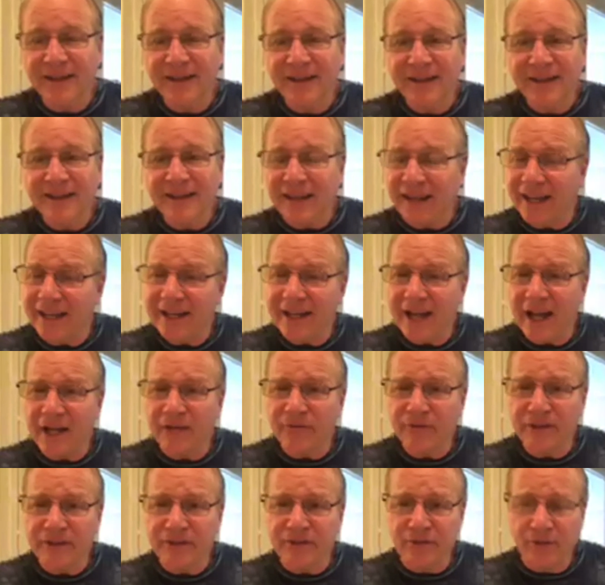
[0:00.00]

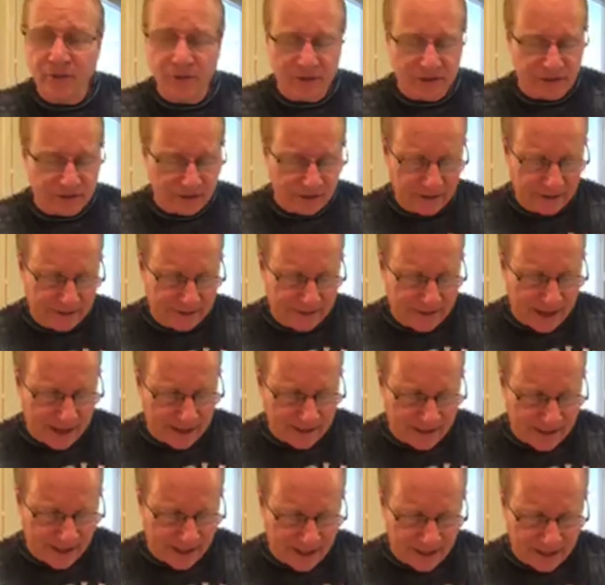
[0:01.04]

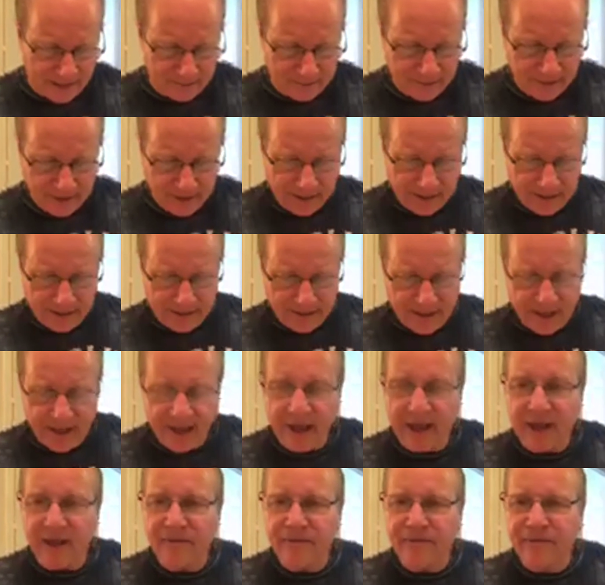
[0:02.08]
CanineResorts.com. They
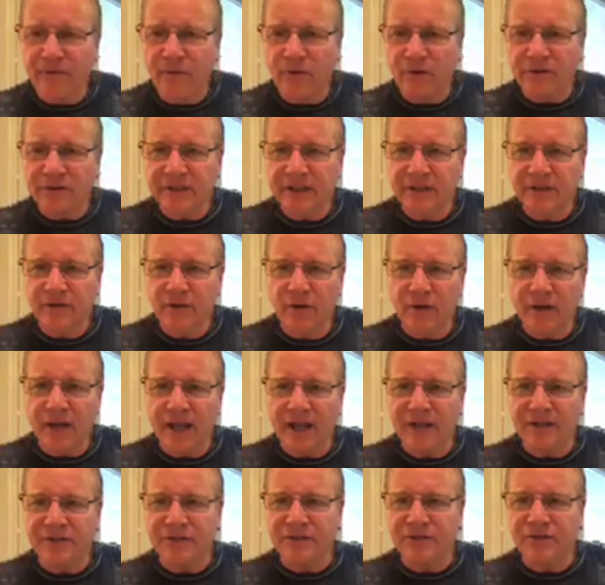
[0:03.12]
have 14
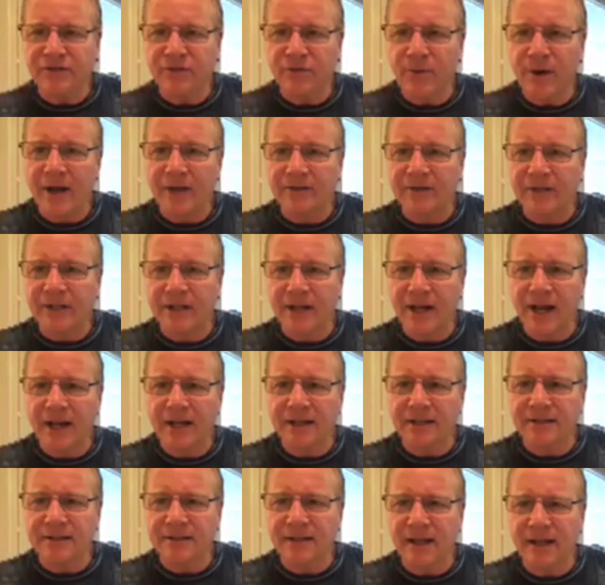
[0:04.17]
locations throughout the
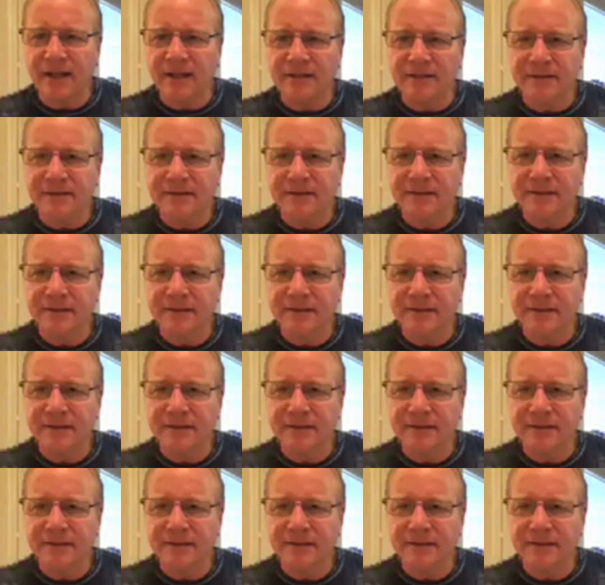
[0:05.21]
United States.